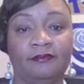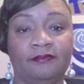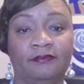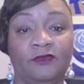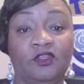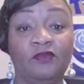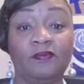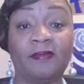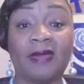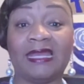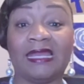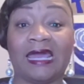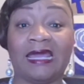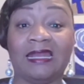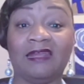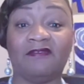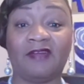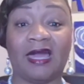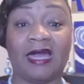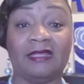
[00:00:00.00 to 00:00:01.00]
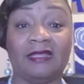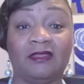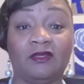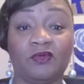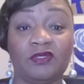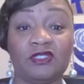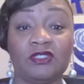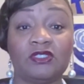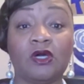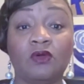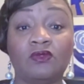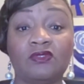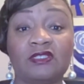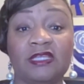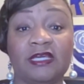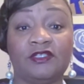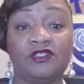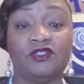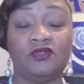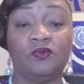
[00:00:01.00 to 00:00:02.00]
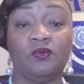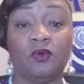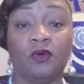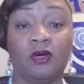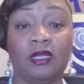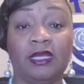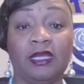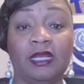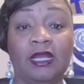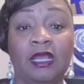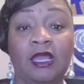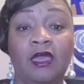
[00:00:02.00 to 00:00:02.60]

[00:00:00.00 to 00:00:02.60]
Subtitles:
You might not have gotten the results that you wanted,